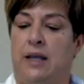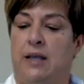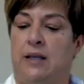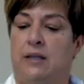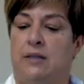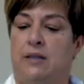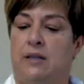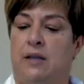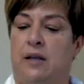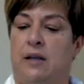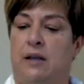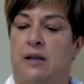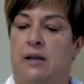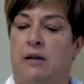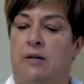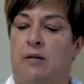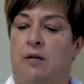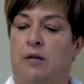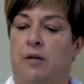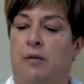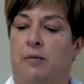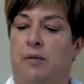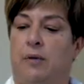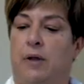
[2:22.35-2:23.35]
is a
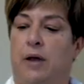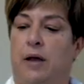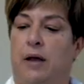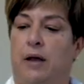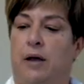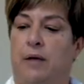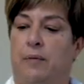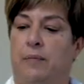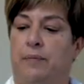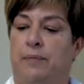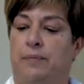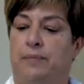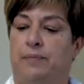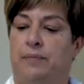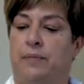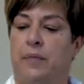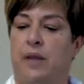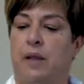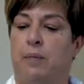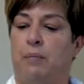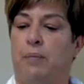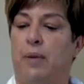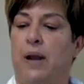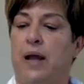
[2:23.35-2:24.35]
little
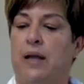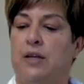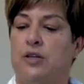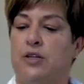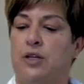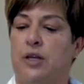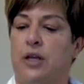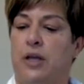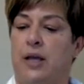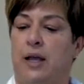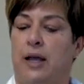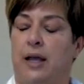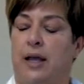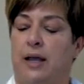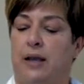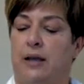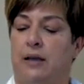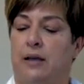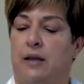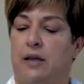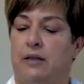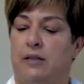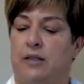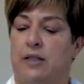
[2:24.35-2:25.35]
plunger
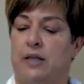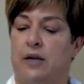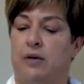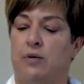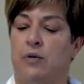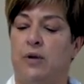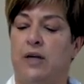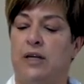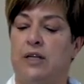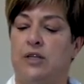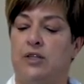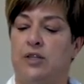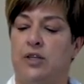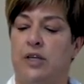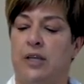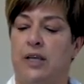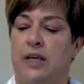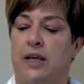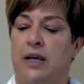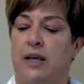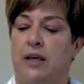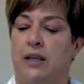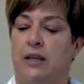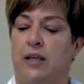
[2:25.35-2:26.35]
and syringe
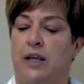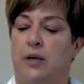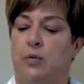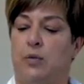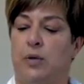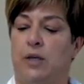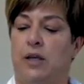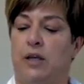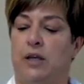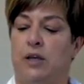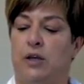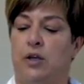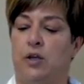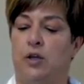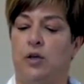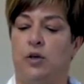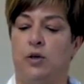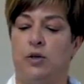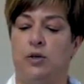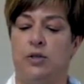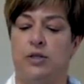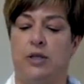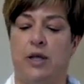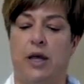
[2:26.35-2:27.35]
here that we can
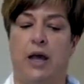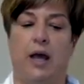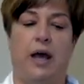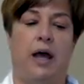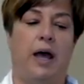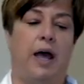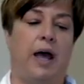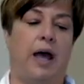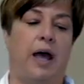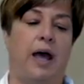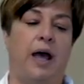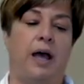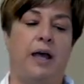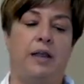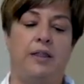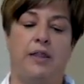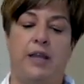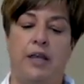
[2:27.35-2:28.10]
use, and